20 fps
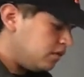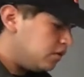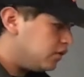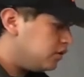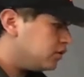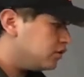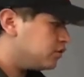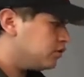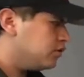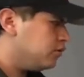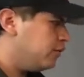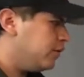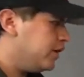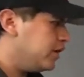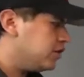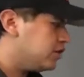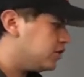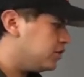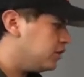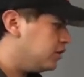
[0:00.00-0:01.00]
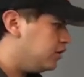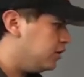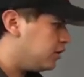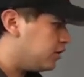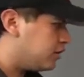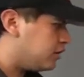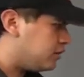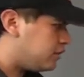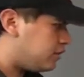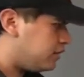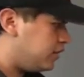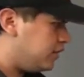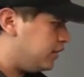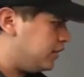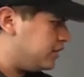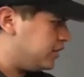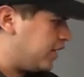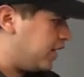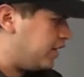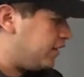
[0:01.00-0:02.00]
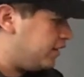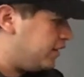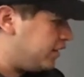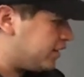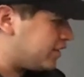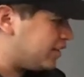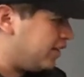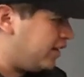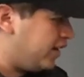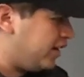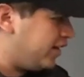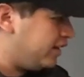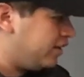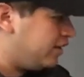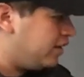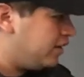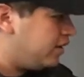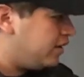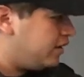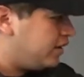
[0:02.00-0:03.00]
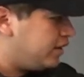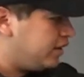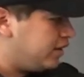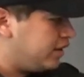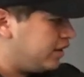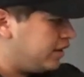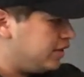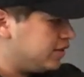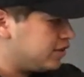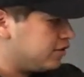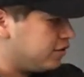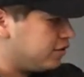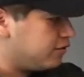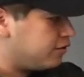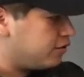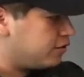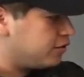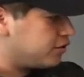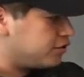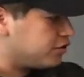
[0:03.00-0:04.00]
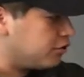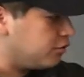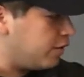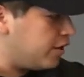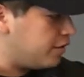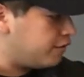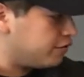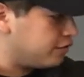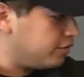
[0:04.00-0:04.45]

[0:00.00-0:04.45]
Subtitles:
So the way it should look is that this line is the furthest away from